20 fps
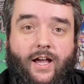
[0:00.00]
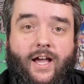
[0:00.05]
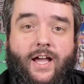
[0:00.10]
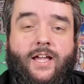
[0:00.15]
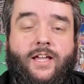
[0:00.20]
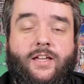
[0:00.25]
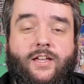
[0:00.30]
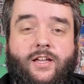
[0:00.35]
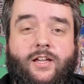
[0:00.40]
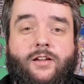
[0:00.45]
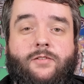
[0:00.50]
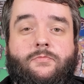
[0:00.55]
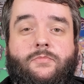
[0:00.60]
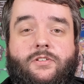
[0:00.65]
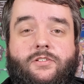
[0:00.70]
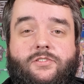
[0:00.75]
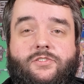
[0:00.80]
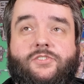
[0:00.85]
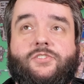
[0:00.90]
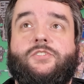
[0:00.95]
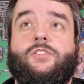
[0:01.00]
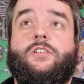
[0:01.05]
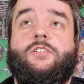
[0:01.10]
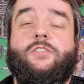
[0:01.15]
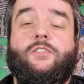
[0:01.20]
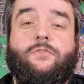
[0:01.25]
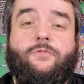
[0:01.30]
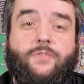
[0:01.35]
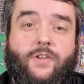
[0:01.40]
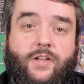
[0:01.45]
I am
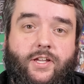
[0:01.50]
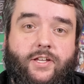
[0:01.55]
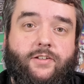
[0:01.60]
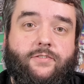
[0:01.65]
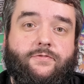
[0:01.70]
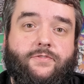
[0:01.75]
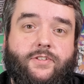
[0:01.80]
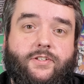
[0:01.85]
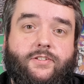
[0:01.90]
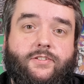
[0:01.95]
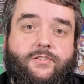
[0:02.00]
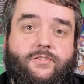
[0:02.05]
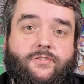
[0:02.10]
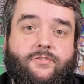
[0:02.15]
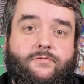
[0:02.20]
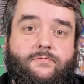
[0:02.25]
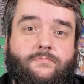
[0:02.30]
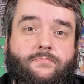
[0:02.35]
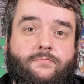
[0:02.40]
such a fan of this.